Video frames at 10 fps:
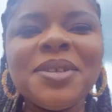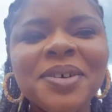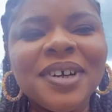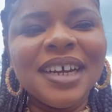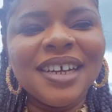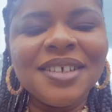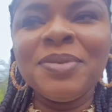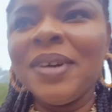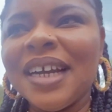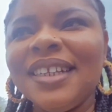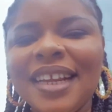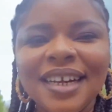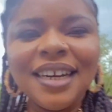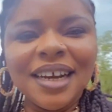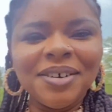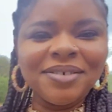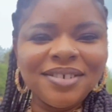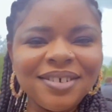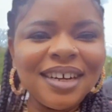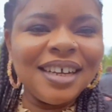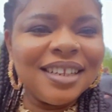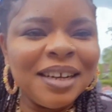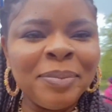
Guys, we are there now. Look at them.